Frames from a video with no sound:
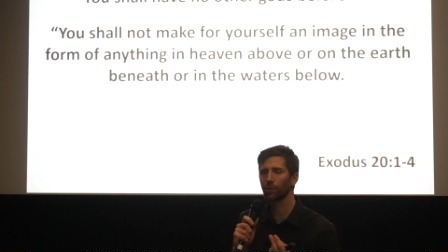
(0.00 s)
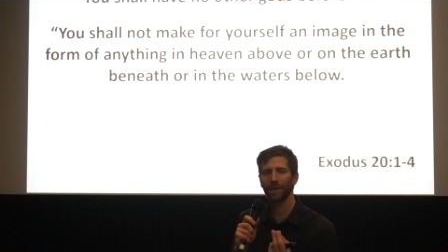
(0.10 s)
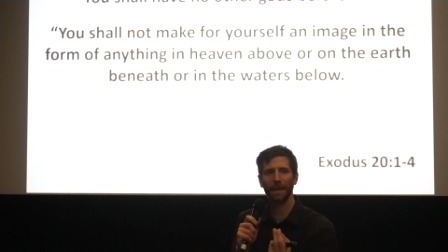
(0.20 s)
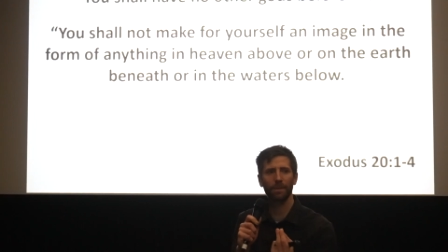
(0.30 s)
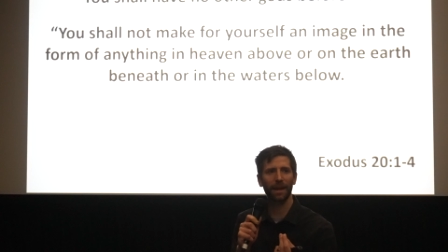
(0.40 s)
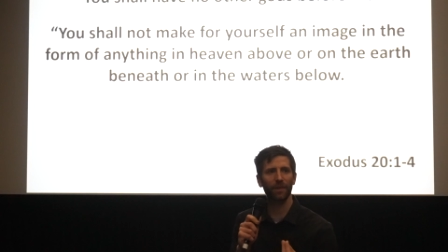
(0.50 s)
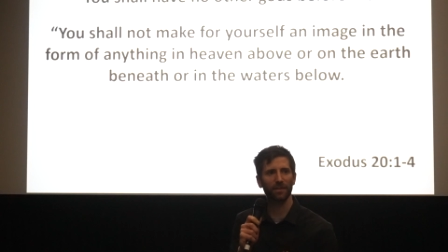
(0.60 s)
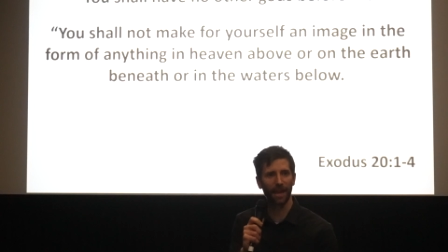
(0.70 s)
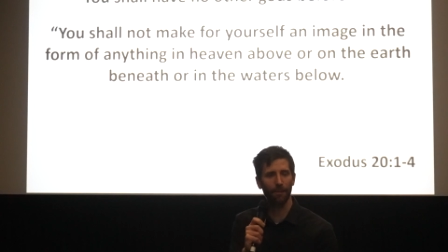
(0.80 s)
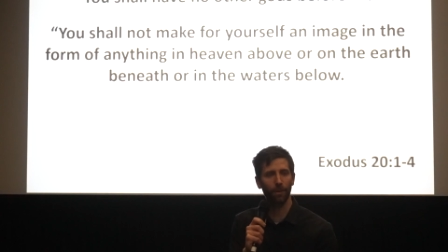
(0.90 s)
You would keep it at the
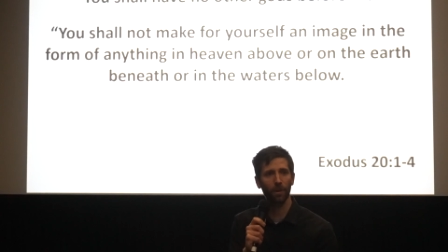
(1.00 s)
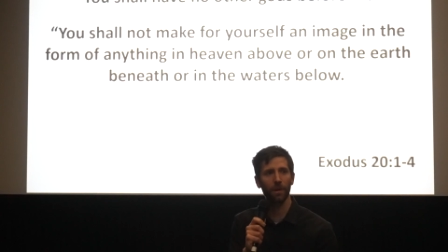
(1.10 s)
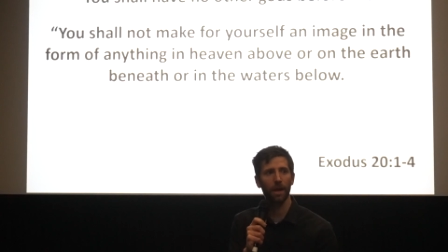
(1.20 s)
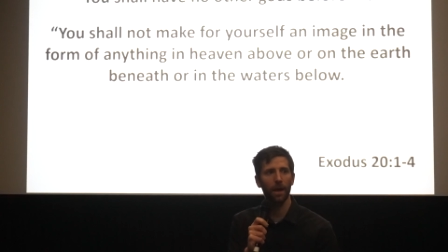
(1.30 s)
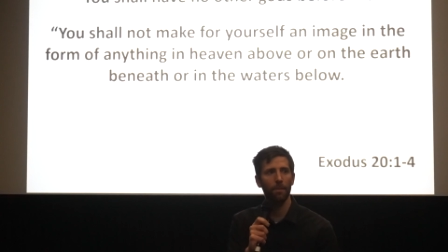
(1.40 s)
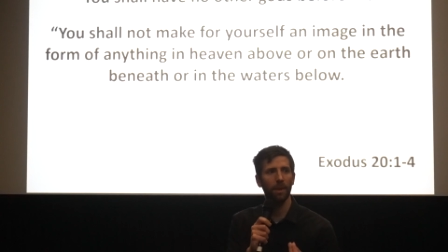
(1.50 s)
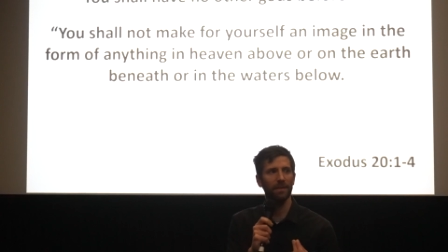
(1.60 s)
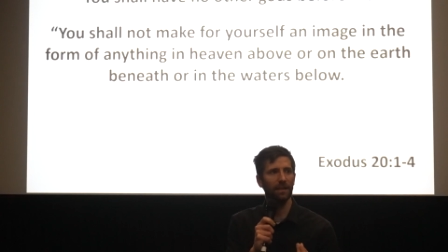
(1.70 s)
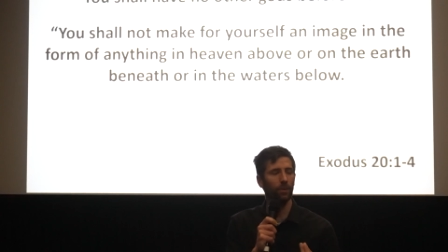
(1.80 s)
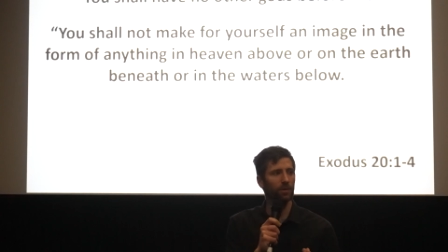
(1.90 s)
temple
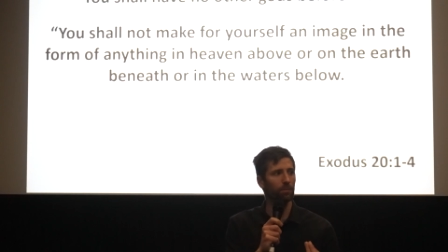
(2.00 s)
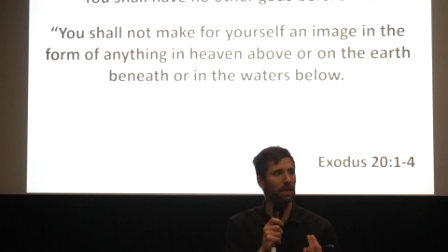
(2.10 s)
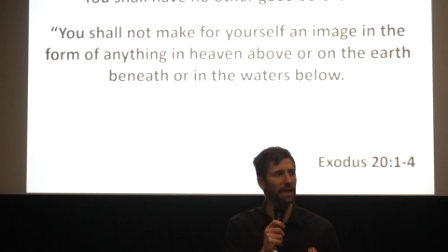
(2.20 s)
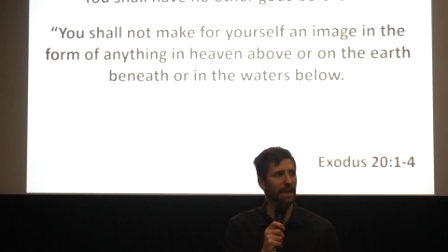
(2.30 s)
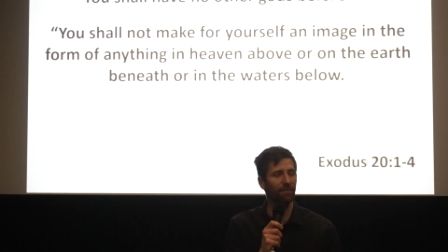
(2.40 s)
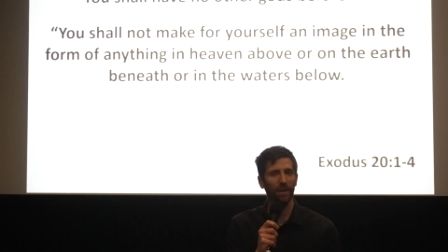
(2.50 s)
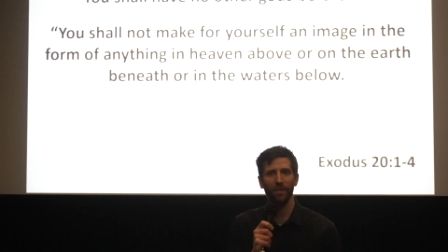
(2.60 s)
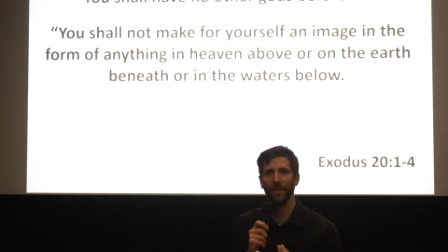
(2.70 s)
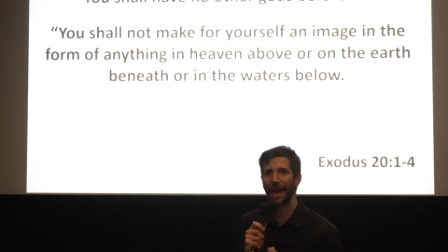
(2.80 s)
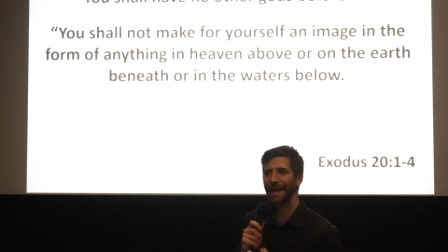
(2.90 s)
because it was believed
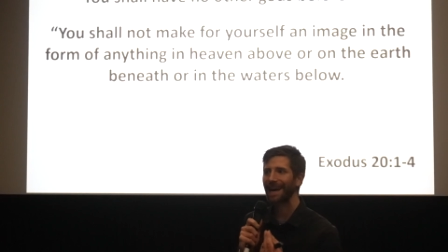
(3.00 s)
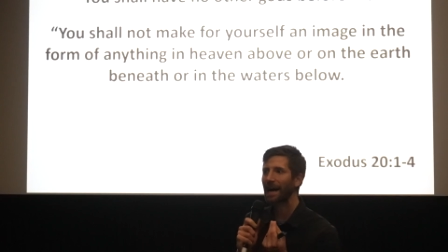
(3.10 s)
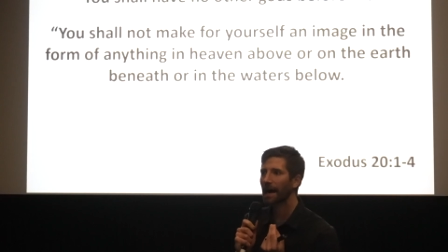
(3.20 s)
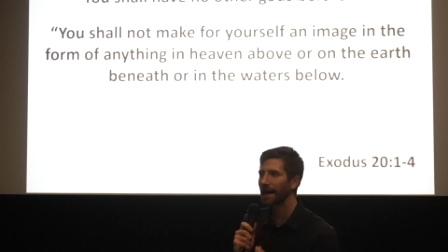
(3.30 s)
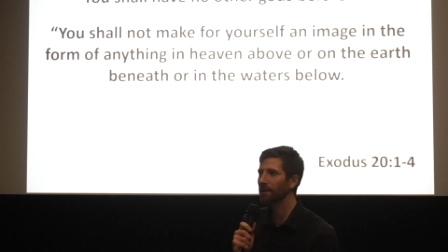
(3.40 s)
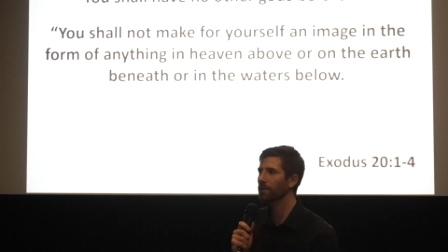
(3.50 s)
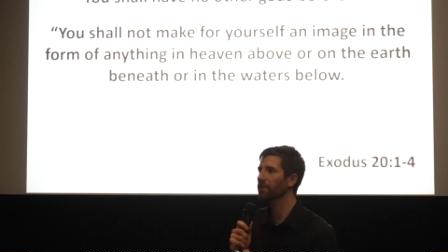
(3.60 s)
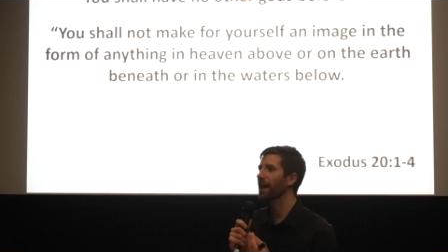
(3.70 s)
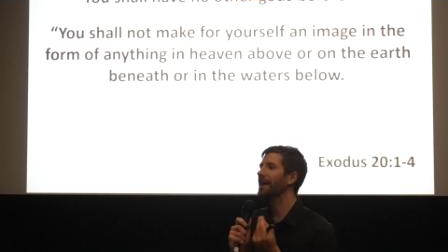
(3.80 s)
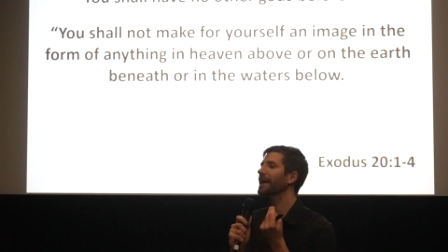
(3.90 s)
that that idol,
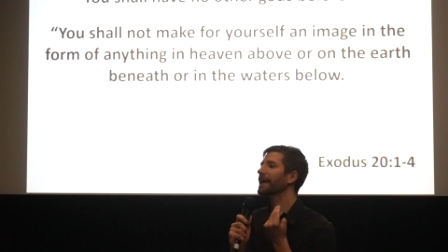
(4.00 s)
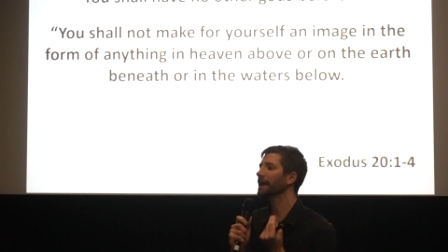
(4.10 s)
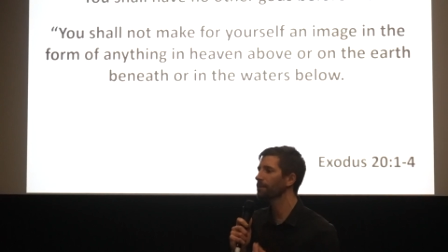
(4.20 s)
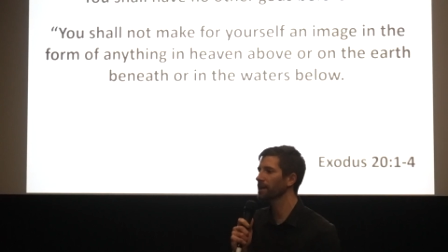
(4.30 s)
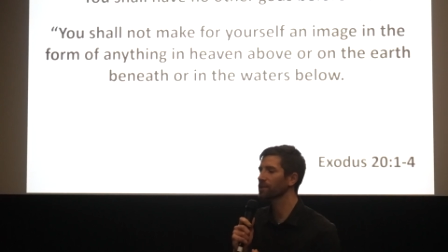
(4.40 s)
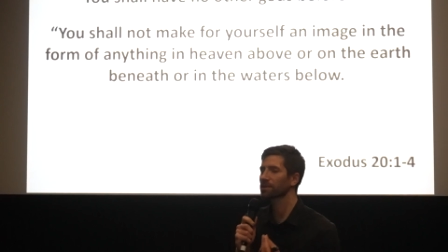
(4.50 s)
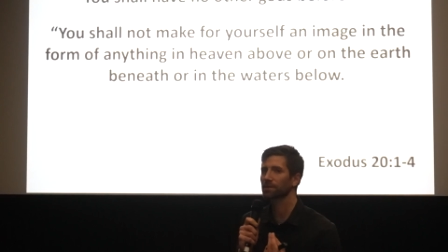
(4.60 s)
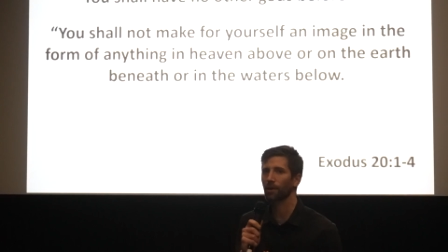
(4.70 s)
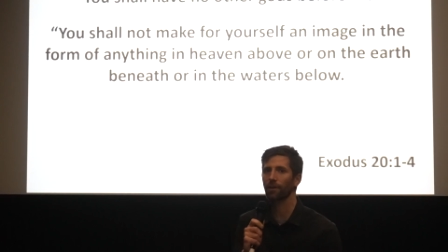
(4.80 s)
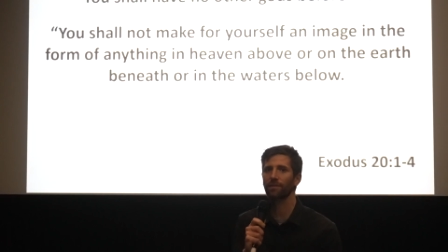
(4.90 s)
that image,
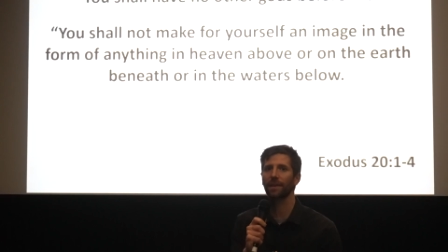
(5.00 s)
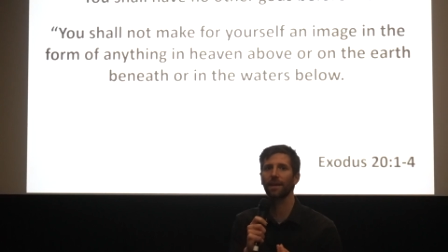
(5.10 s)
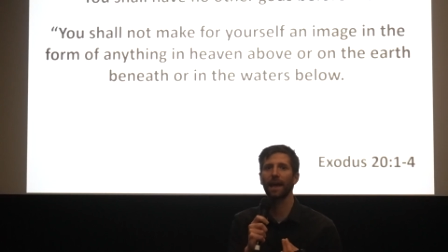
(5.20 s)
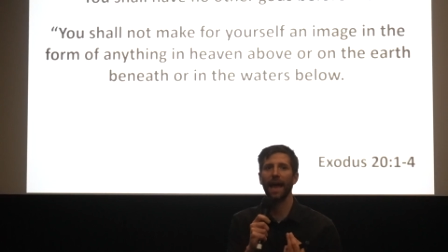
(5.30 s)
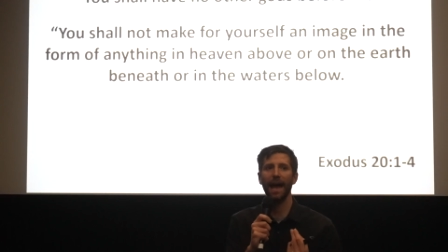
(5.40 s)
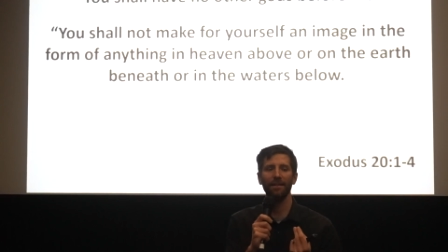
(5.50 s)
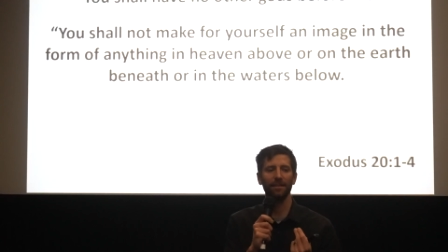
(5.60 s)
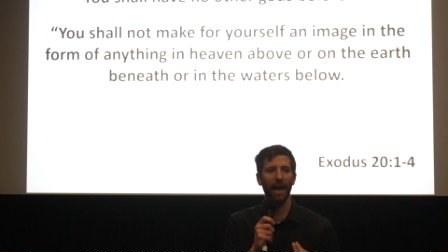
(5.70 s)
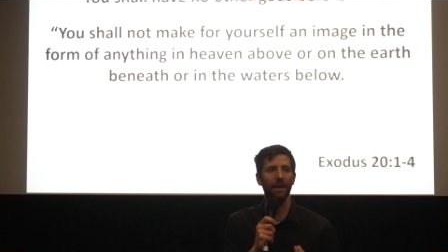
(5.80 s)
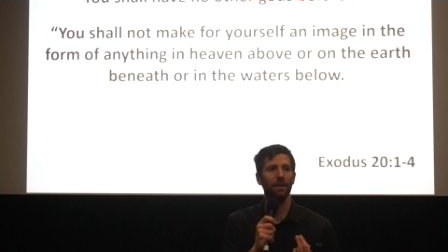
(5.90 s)
served as
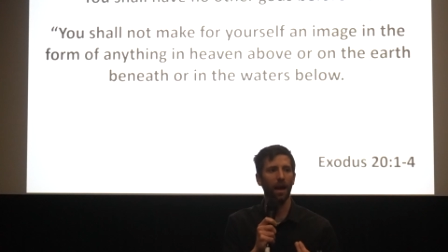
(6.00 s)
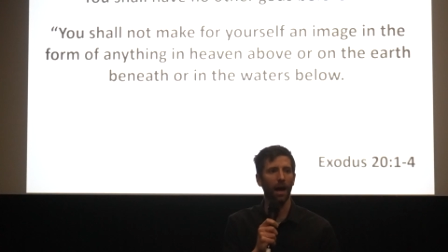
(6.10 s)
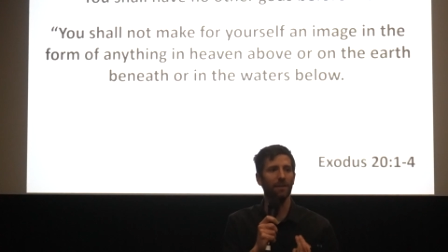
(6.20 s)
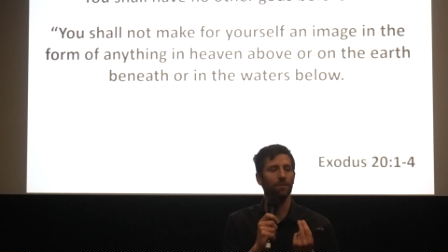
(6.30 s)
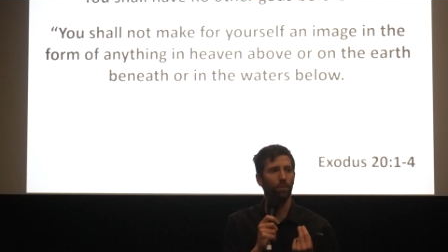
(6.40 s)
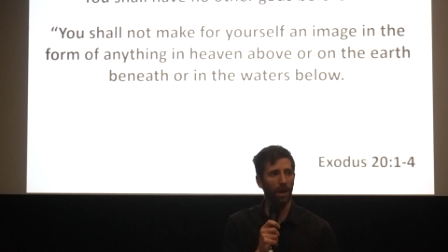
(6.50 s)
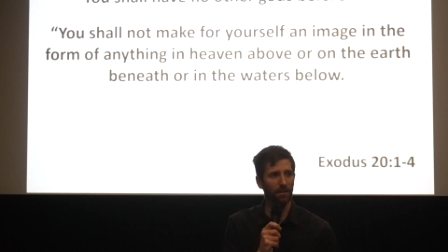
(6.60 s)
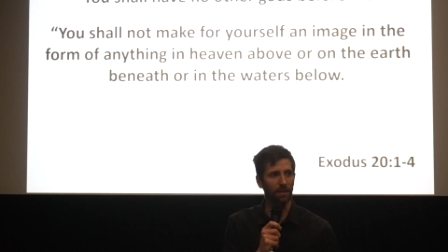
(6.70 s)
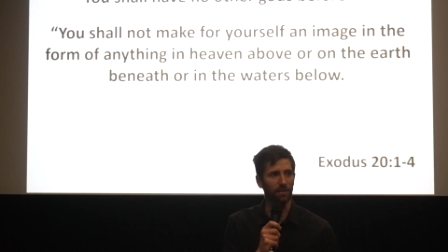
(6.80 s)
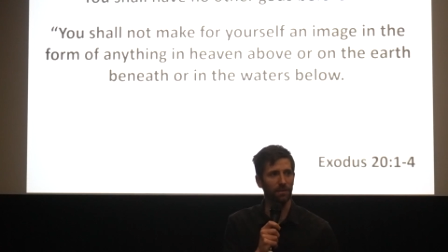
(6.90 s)
that god's
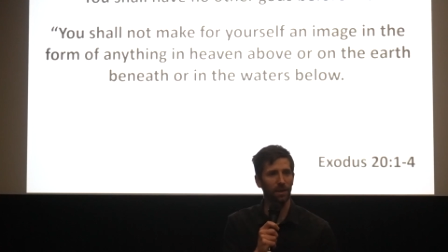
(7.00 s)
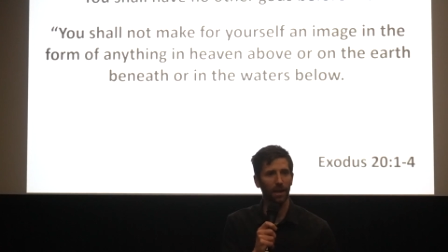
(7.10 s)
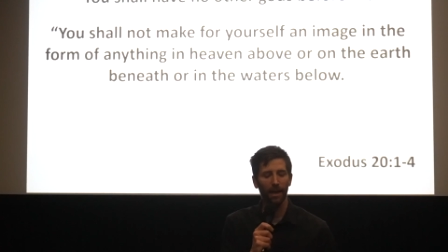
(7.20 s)
presence.